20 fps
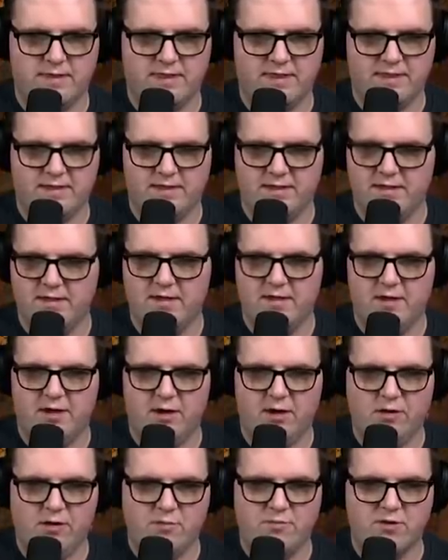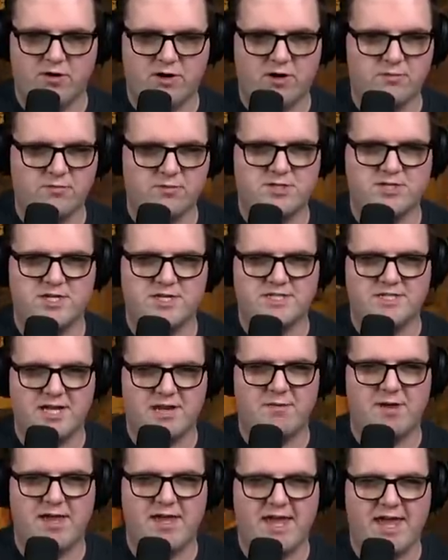Uh, oh, a bird was just on my
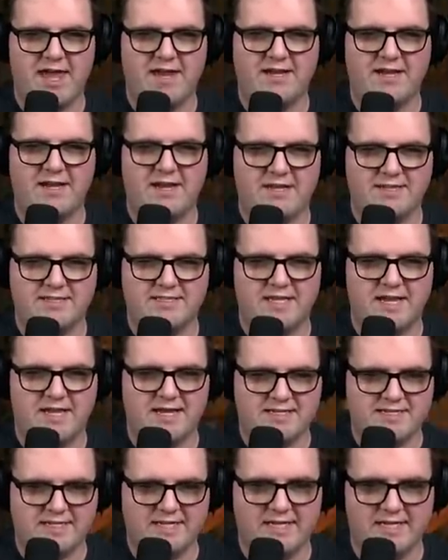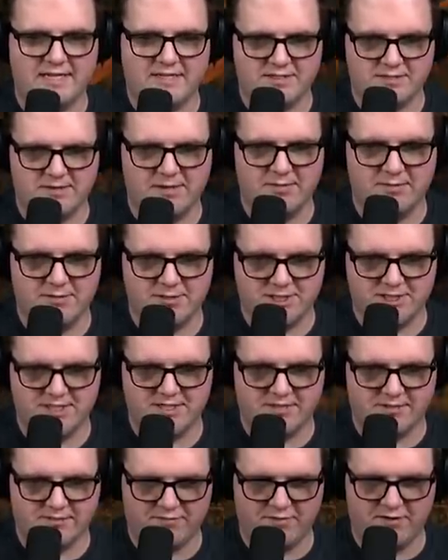hand, and I decided to eat, so he was just in front
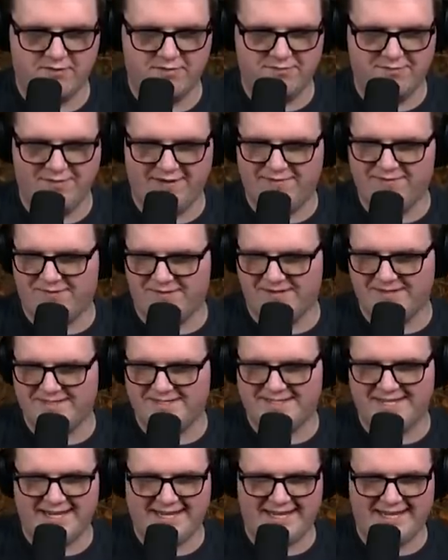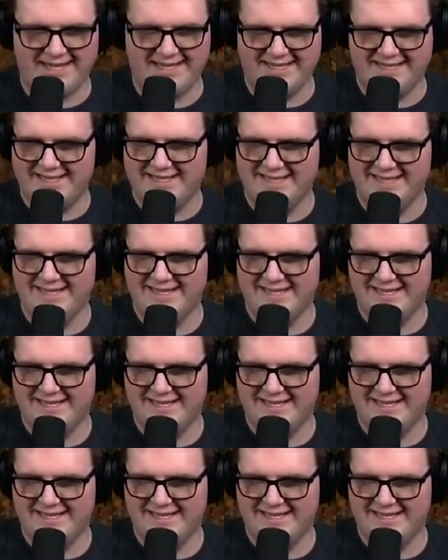of me for a second.